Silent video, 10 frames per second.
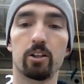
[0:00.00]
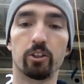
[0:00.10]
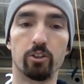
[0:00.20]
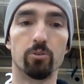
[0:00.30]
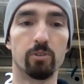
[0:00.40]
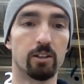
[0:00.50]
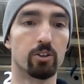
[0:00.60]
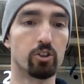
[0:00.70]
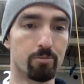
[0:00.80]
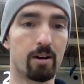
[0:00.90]

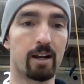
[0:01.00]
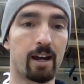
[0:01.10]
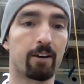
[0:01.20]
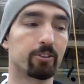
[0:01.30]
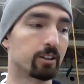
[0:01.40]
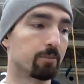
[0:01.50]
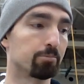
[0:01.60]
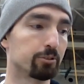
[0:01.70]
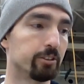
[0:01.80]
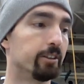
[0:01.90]
You might have to
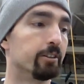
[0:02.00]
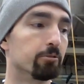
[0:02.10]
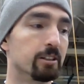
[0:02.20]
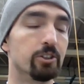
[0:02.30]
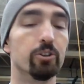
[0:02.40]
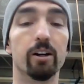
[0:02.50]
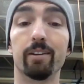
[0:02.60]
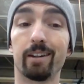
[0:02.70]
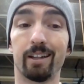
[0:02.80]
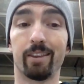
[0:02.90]
completely redo it,
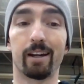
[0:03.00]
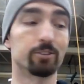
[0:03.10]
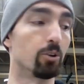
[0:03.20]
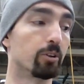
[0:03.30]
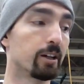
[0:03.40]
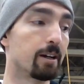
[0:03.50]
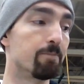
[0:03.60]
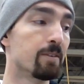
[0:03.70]
and that's okay.